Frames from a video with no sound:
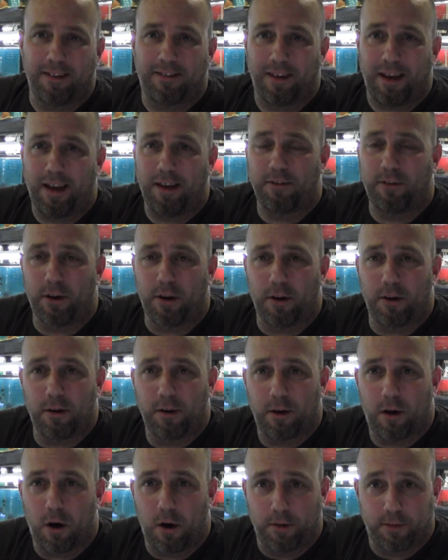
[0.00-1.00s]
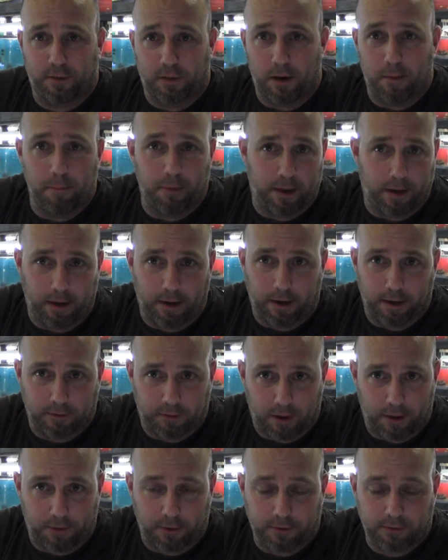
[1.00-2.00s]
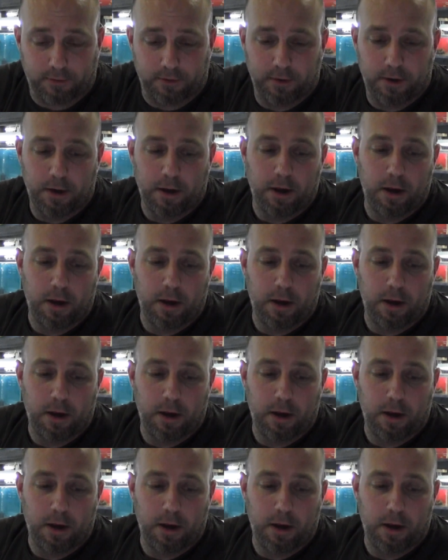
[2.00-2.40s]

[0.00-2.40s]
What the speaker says: It's easier on some than it is others.